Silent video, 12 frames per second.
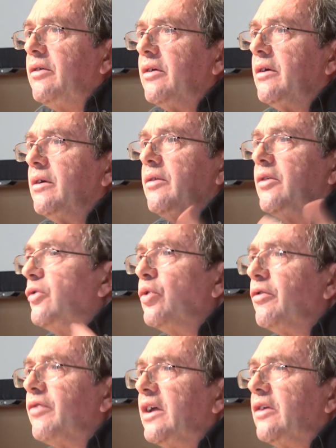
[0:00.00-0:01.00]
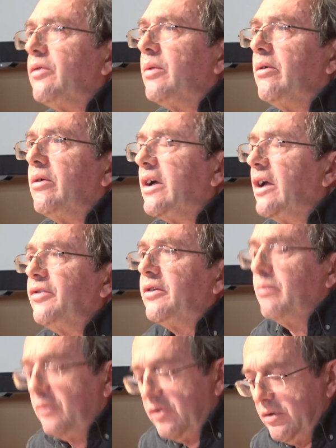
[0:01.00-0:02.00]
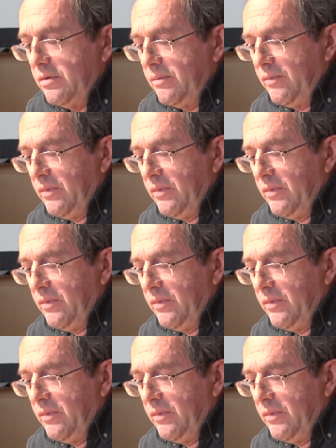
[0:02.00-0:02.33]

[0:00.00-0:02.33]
the sort of things we were accustomed to.